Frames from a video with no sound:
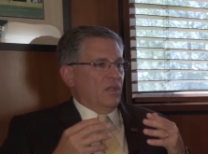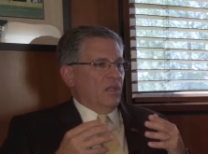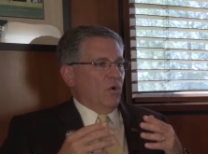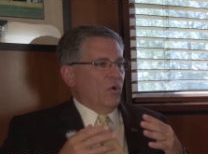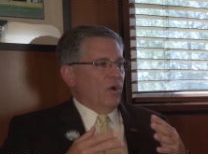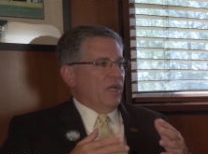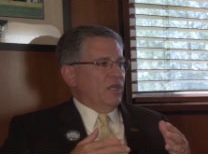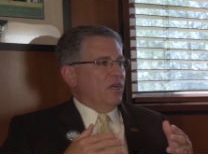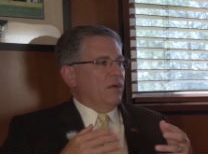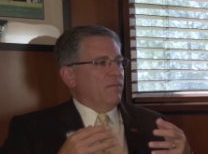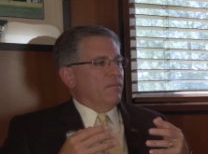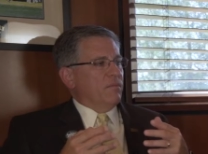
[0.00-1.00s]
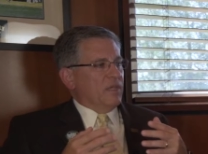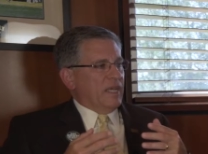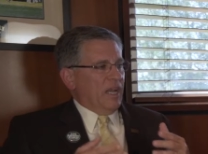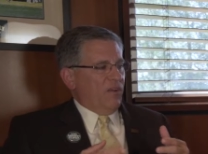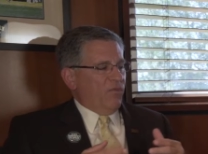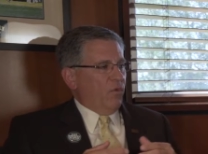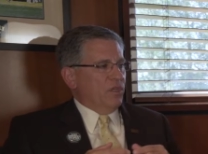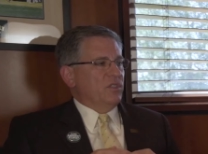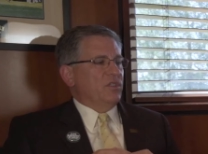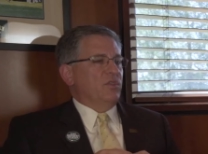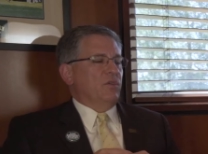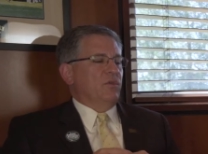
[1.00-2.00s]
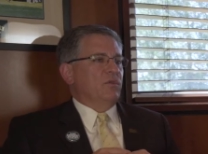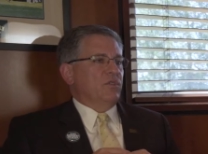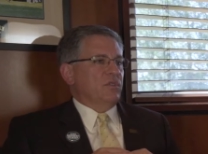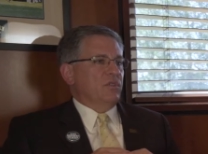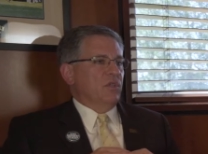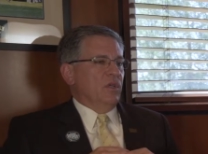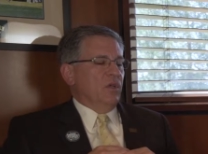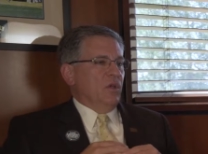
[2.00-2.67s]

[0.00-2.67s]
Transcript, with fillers: lower income California students,